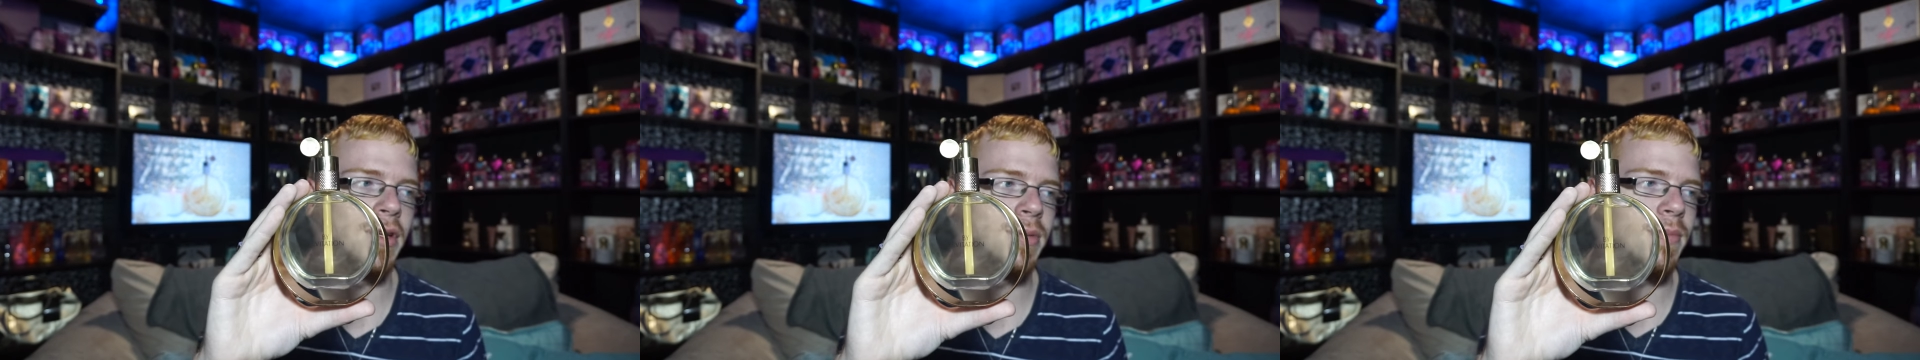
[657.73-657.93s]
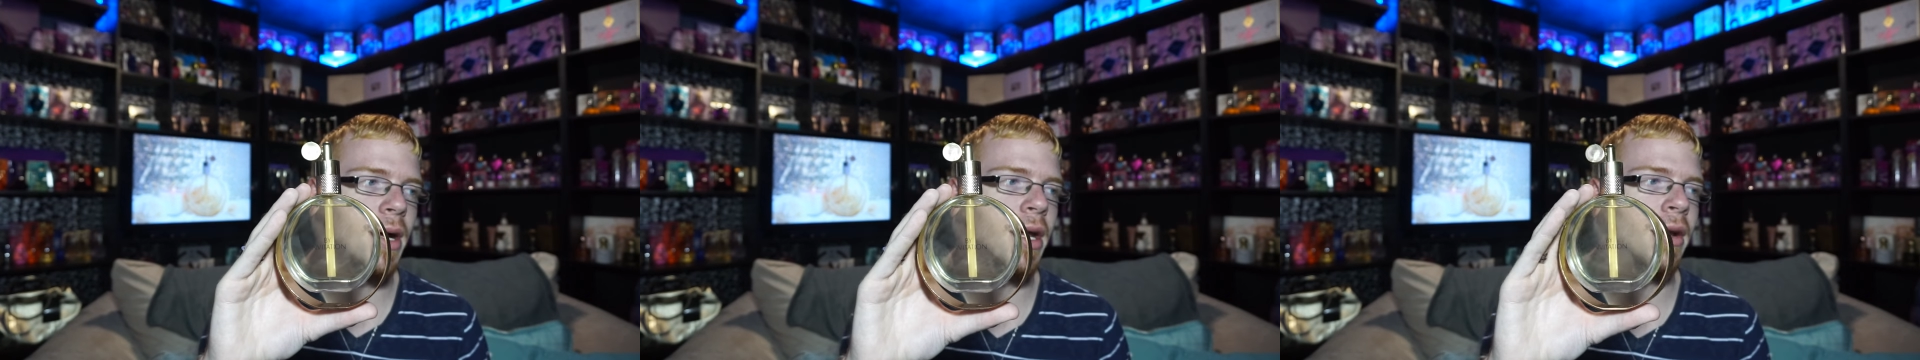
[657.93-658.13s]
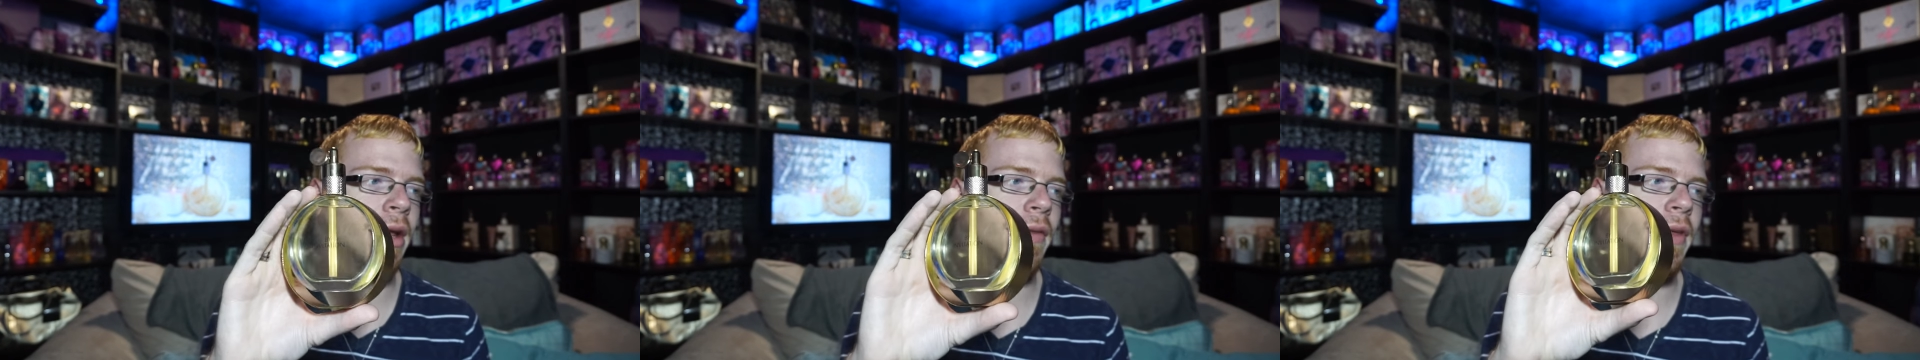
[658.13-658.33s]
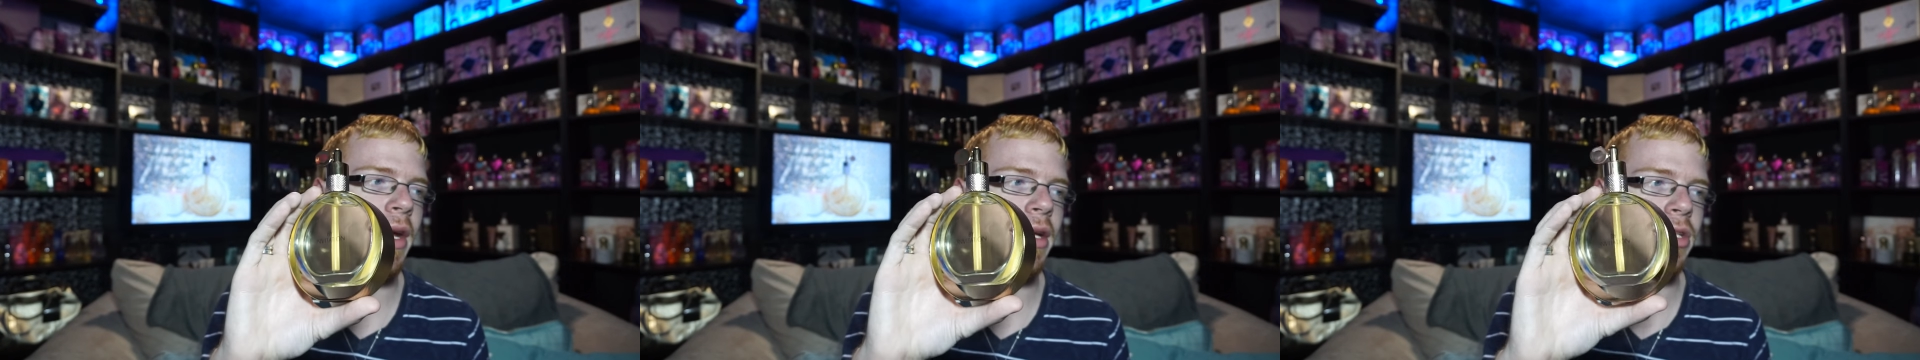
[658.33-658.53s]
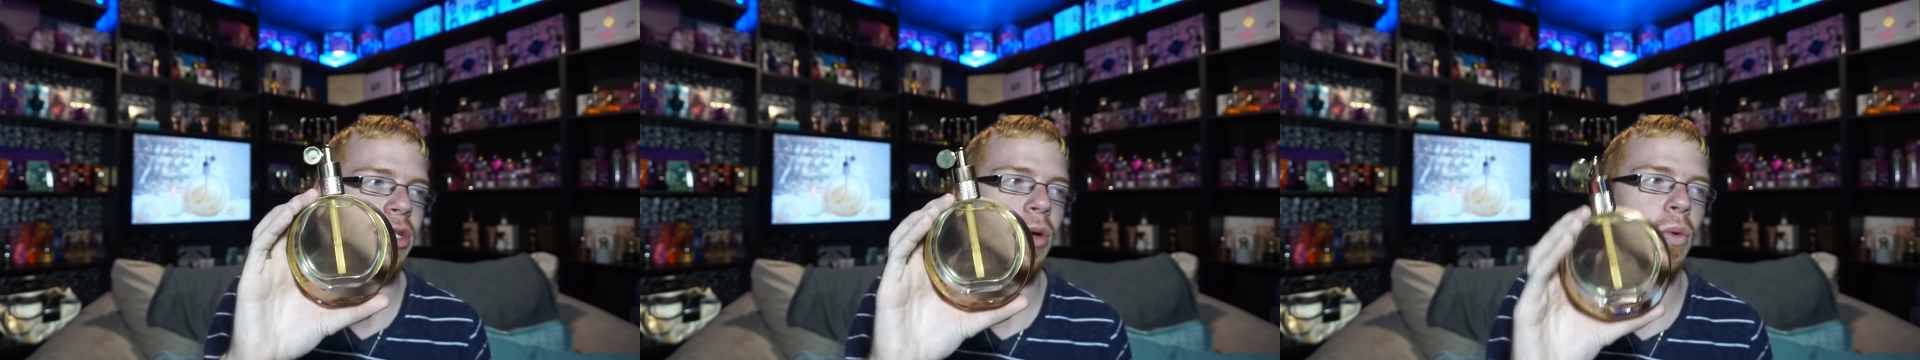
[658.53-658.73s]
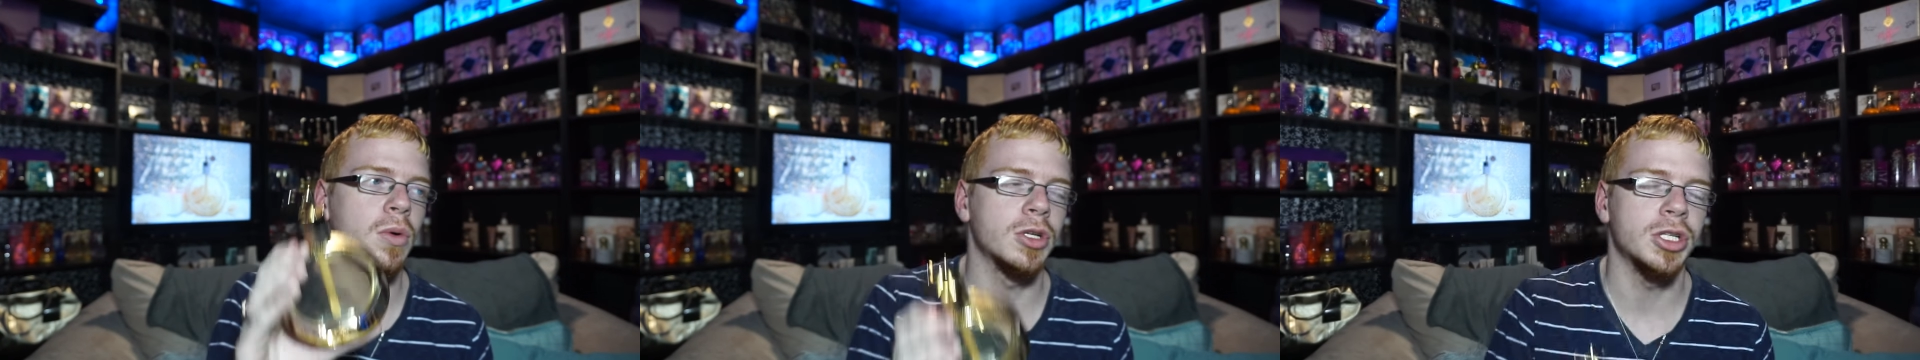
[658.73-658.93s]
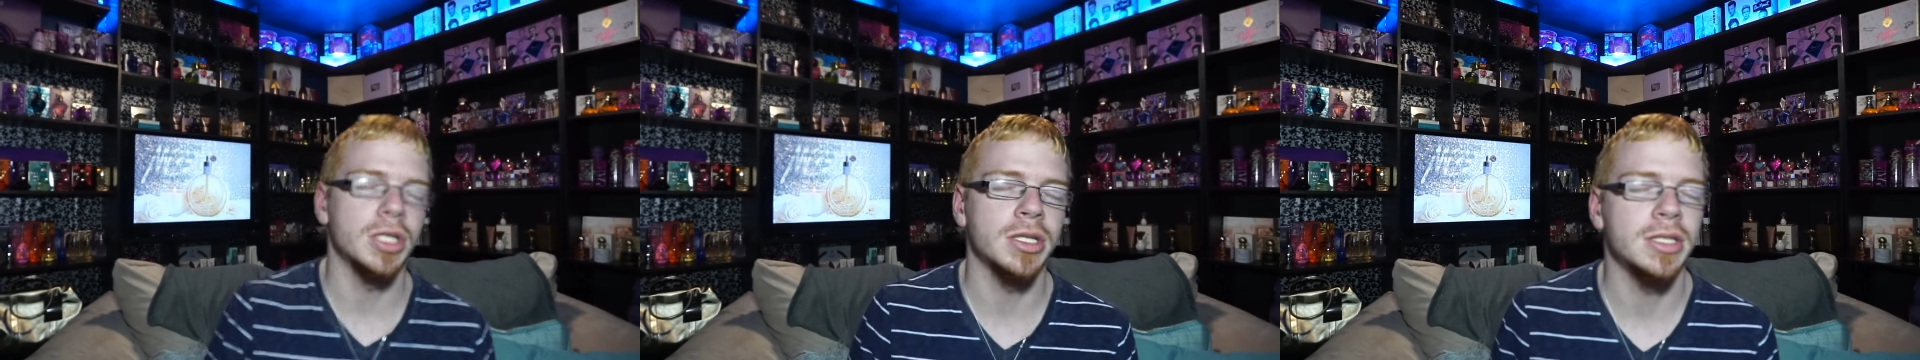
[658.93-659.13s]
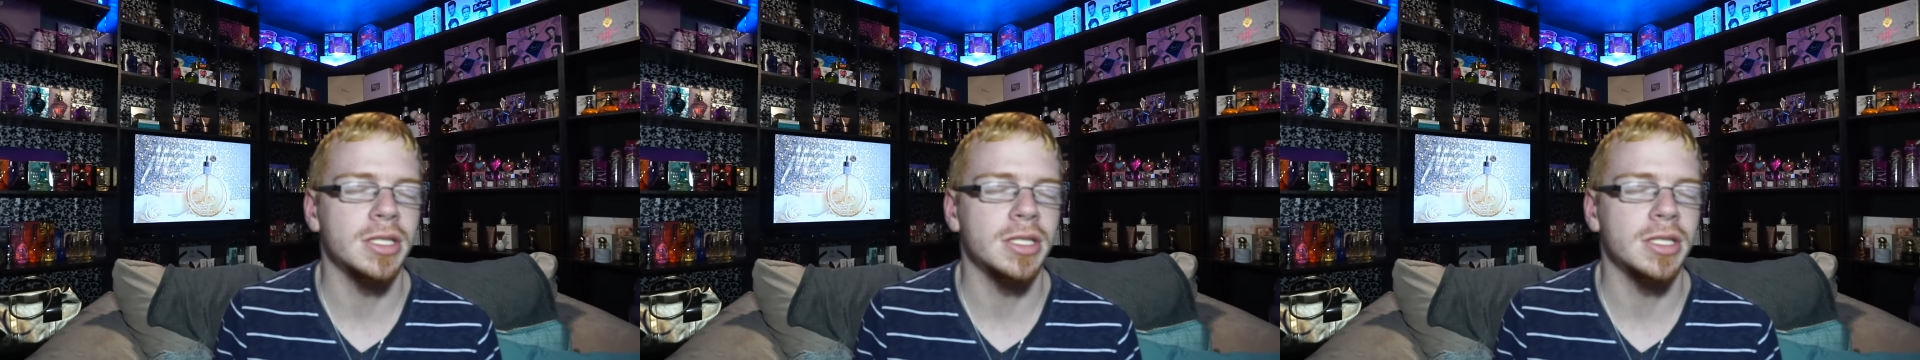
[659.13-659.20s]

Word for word: of this bottle. I think it's gorgeous.